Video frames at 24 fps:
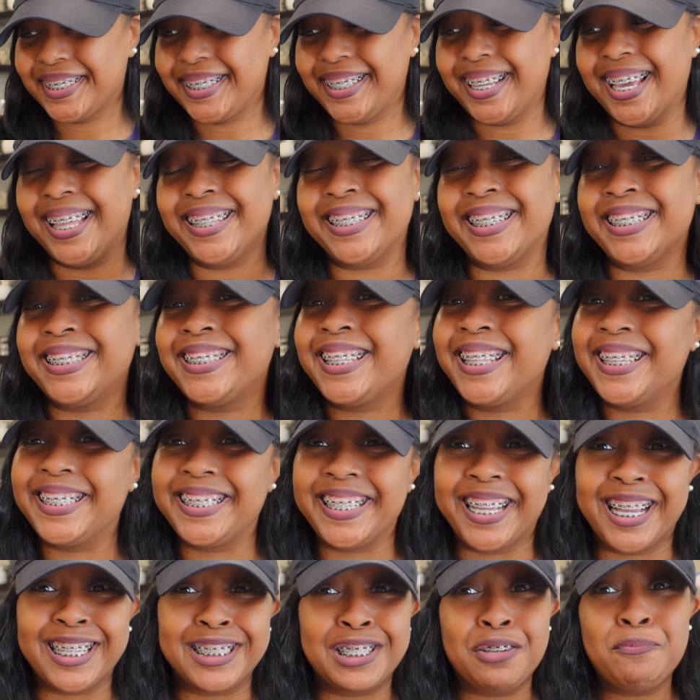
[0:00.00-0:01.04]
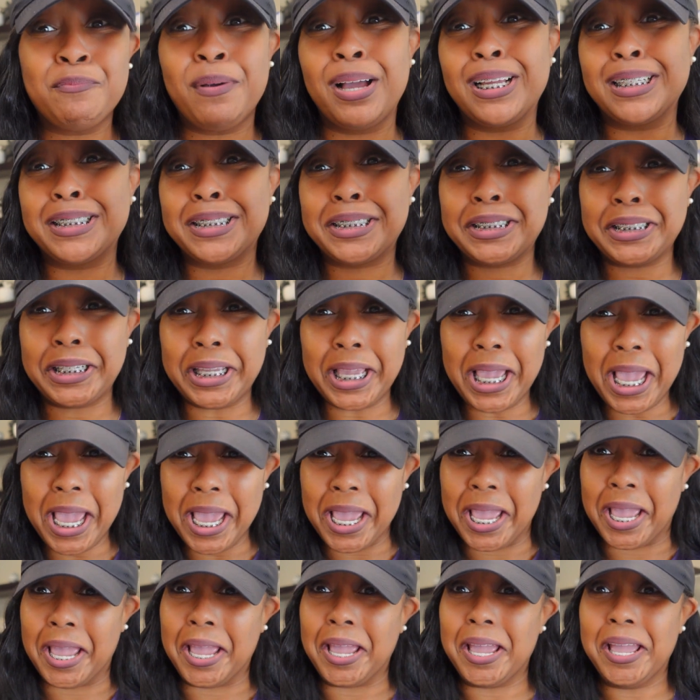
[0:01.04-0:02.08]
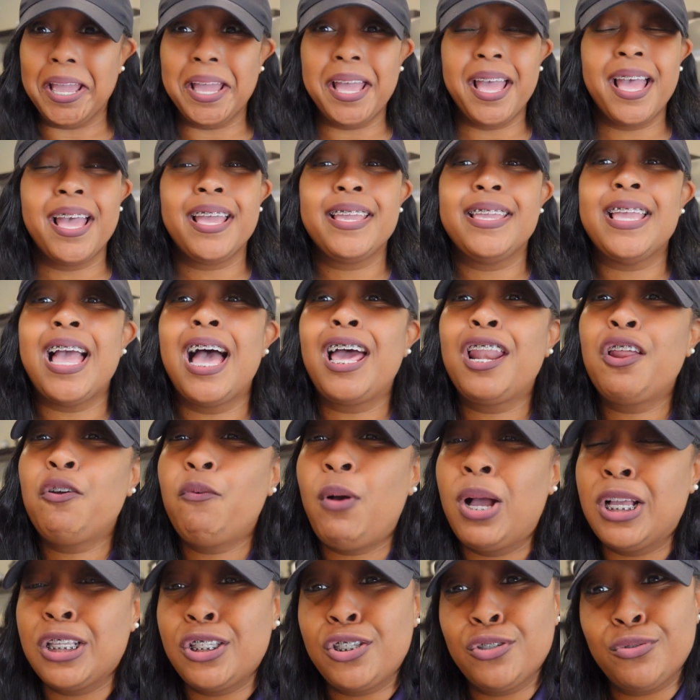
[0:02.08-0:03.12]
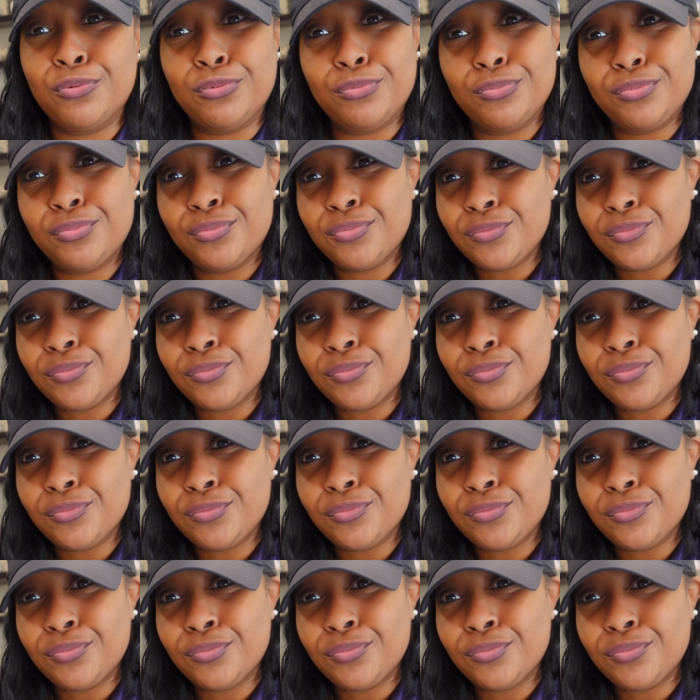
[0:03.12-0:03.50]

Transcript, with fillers: Y'all just listen, I do my shit. Y'all didn't watch Zoom.